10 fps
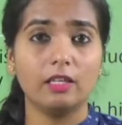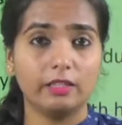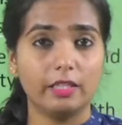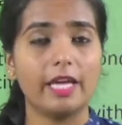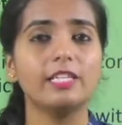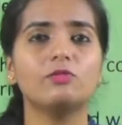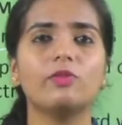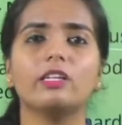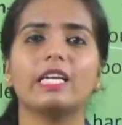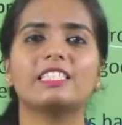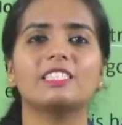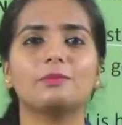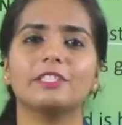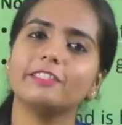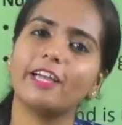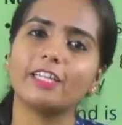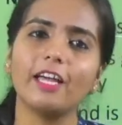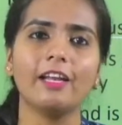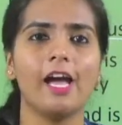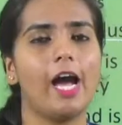There is one exception, that our
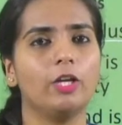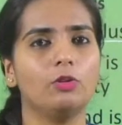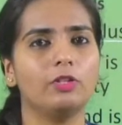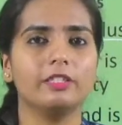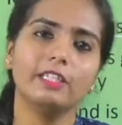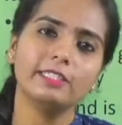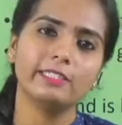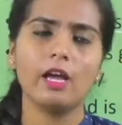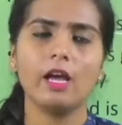iodine is